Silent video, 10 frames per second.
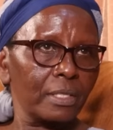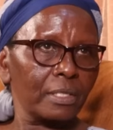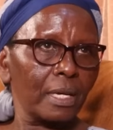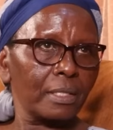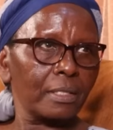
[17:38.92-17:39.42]

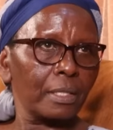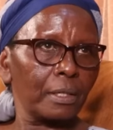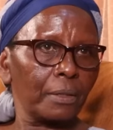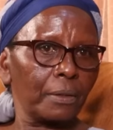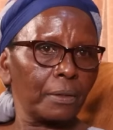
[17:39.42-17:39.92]
is that
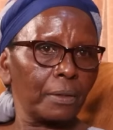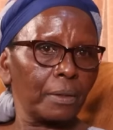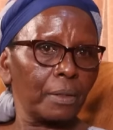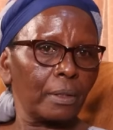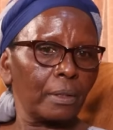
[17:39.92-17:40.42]

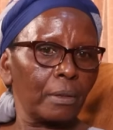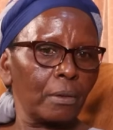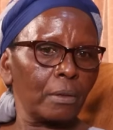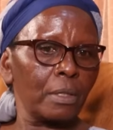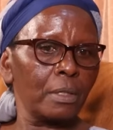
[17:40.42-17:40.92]

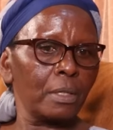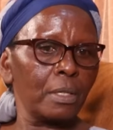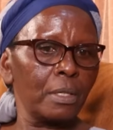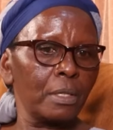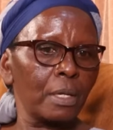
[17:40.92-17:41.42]

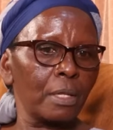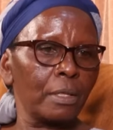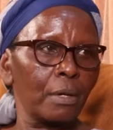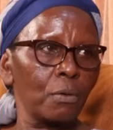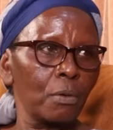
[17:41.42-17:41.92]
in
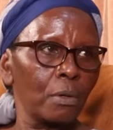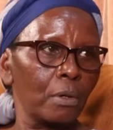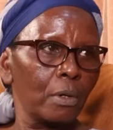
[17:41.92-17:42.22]
the rural,